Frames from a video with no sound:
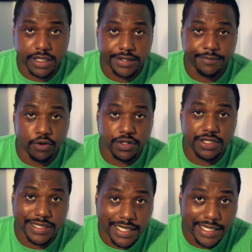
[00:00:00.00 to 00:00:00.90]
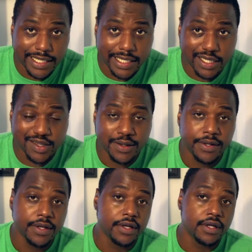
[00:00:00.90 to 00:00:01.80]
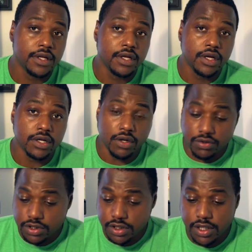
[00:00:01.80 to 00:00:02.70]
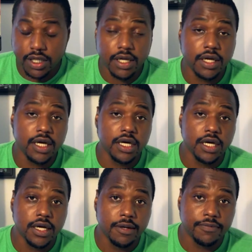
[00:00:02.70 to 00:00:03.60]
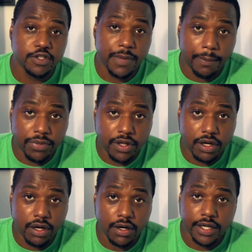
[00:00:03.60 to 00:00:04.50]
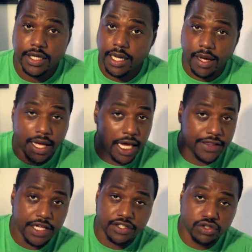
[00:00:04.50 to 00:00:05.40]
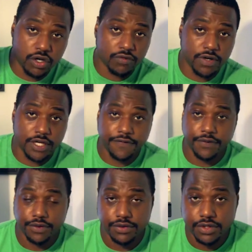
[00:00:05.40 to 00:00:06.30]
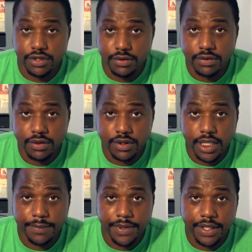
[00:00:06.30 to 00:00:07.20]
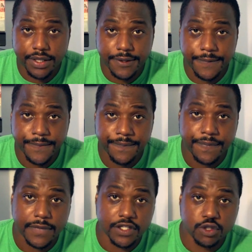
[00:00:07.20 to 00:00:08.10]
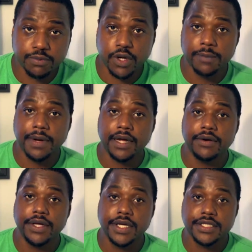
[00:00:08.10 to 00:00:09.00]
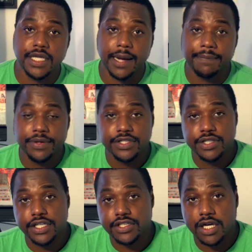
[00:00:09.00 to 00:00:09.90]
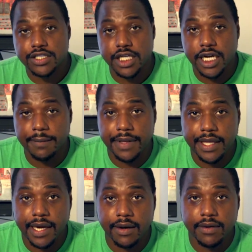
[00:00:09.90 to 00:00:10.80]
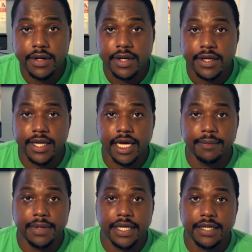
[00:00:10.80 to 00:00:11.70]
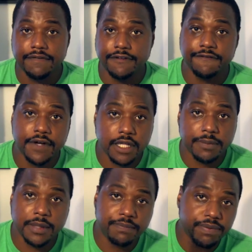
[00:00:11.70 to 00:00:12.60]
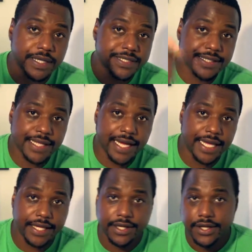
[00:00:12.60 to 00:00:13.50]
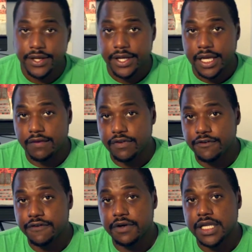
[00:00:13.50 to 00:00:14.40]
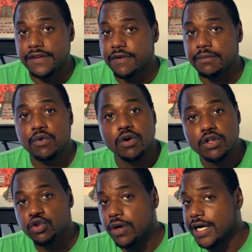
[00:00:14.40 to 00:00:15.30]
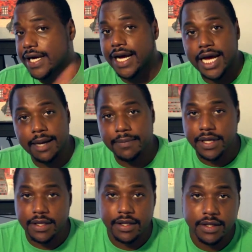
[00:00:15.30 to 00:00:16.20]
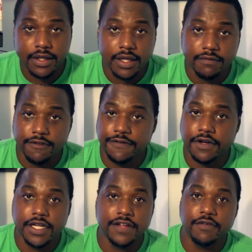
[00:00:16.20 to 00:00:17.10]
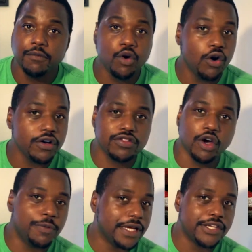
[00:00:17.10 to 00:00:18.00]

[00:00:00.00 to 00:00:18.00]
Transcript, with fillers: into more studying it, Go to the to my blog, and I had that joint ready for you too. You know what I mean? This your boy Michael Higgins. I appreciate y'all checking me out. Now I mean, if you feeling me, press like. If you feeling even more, do a comment. If you feeling even more, throw me a